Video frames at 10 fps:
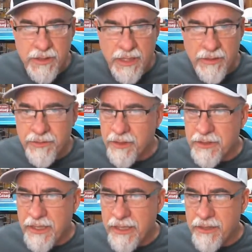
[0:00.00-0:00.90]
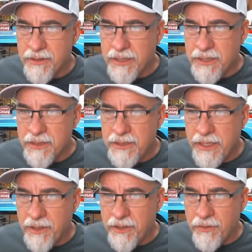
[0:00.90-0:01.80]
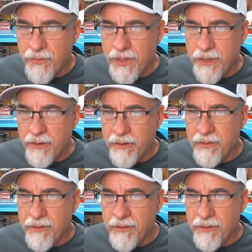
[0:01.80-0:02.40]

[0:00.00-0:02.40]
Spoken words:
I don't think there's any in the center in the rear.